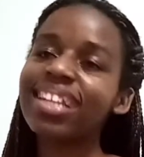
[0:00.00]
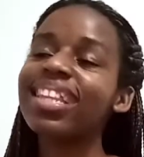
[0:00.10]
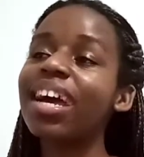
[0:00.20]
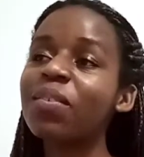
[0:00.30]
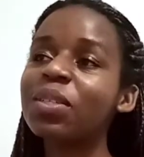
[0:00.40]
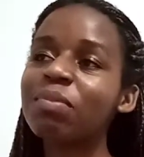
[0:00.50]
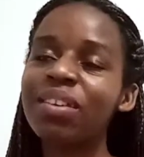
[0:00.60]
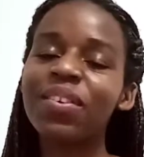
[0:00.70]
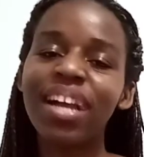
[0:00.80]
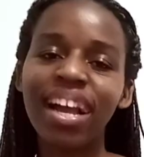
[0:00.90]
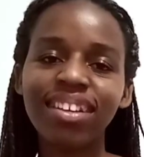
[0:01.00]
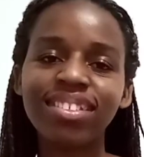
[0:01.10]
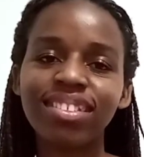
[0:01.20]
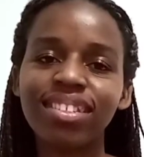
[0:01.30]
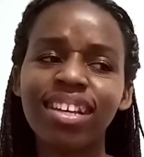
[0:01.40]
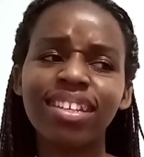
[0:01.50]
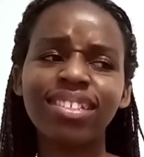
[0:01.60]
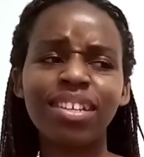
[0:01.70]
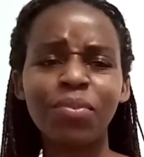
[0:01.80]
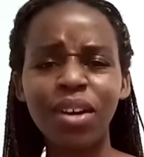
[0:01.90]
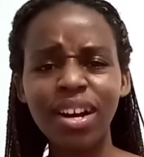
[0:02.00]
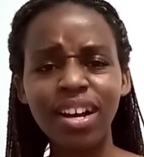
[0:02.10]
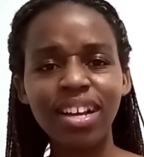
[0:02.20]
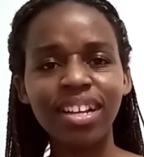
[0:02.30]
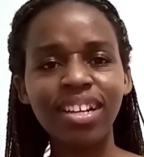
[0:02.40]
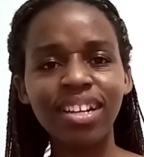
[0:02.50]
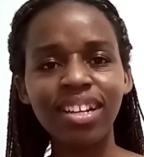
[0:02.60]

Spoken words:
that was my reaction. Like, say, what?